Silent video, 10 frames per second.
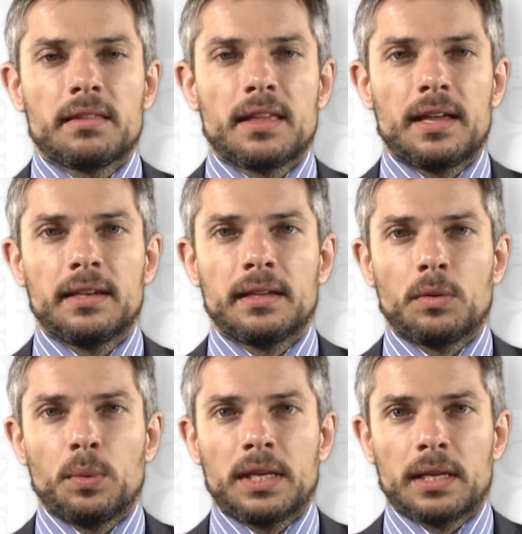then
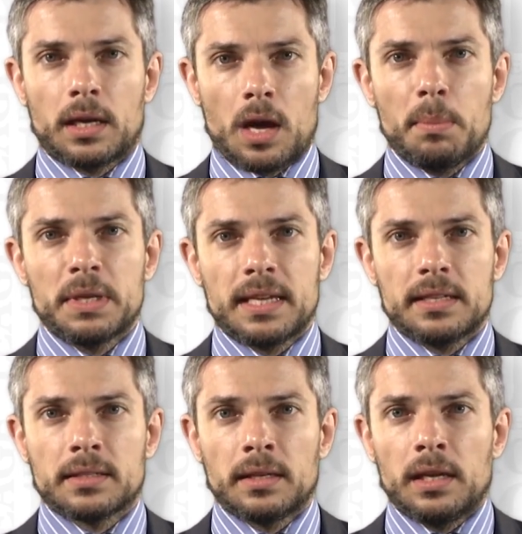we can
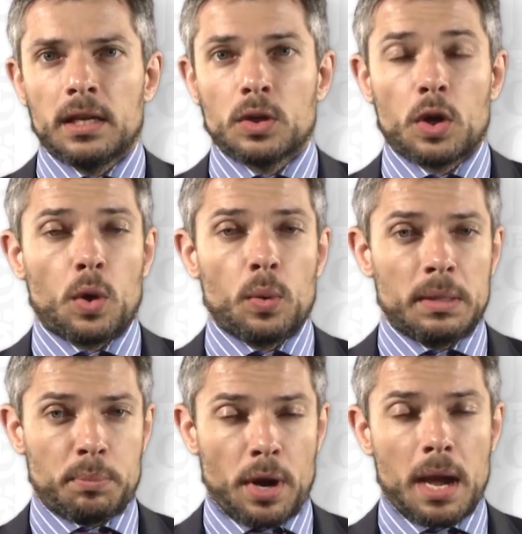accommodate not
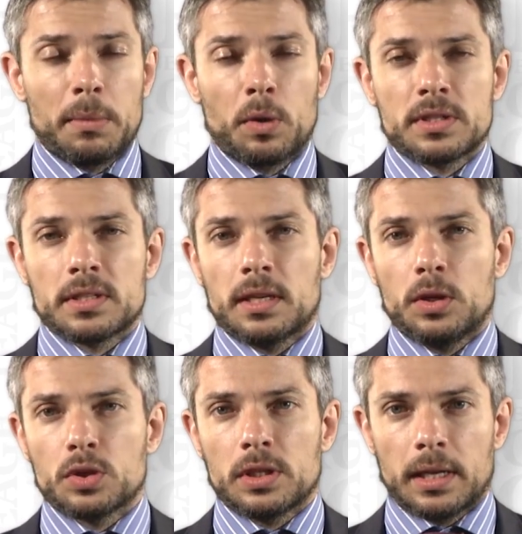only primaries as they're
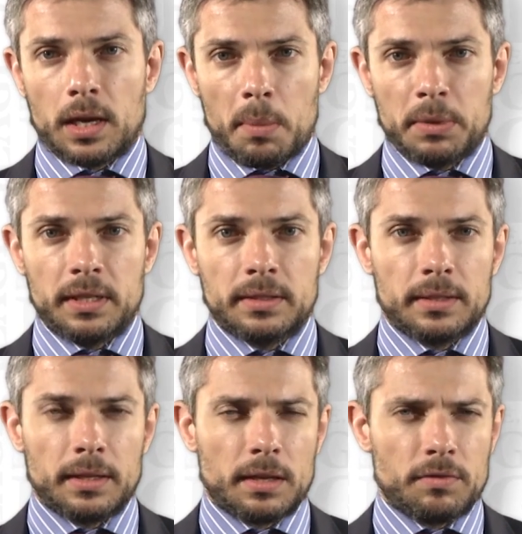usually
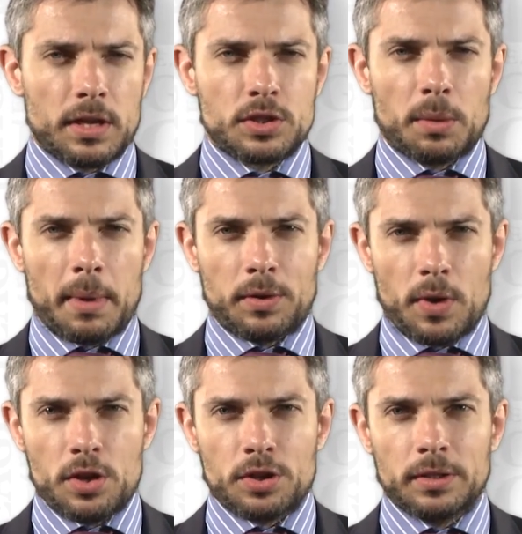accommodated in conventional
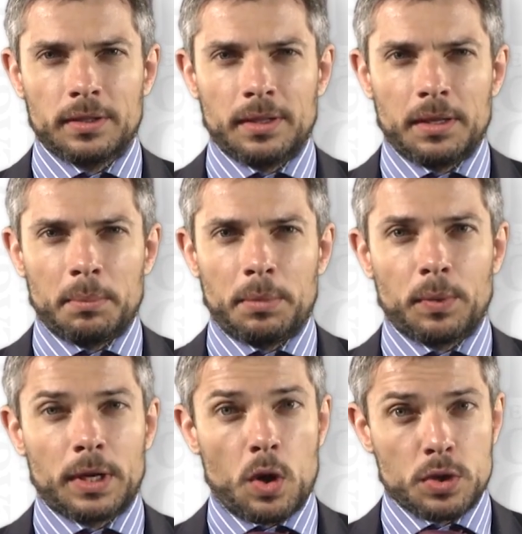migration, but
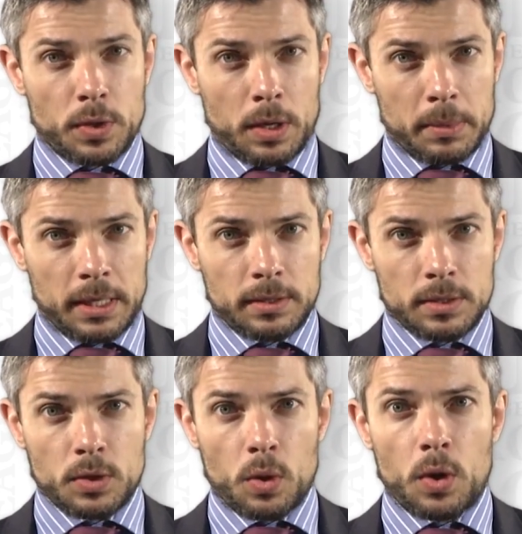we can also accommodate the
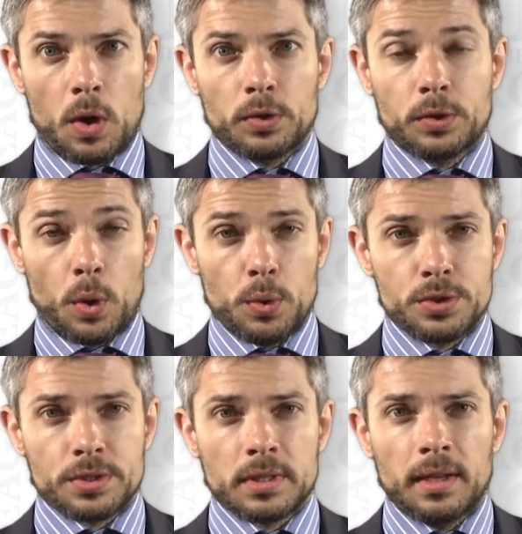so-called
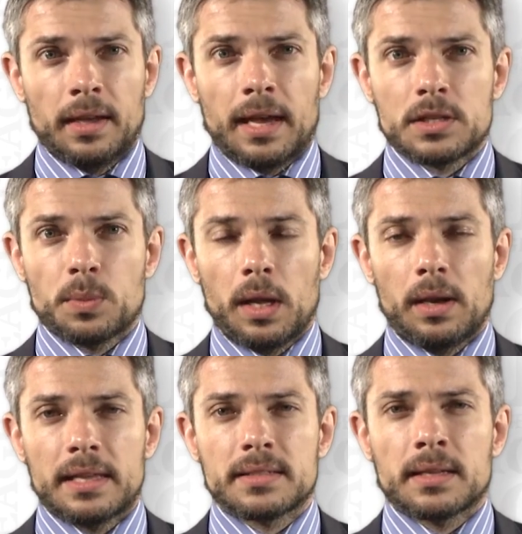ghosts, as
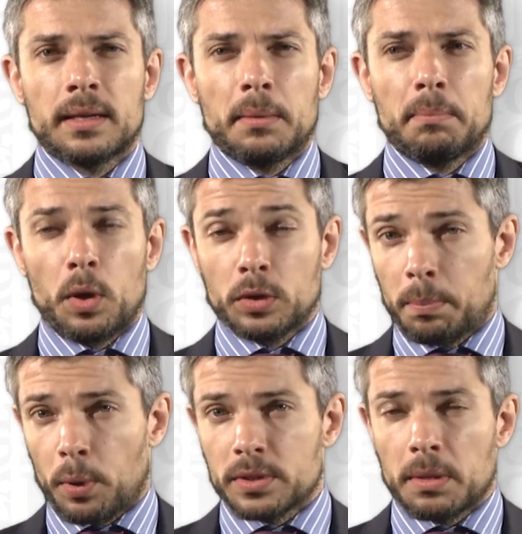well as multiples,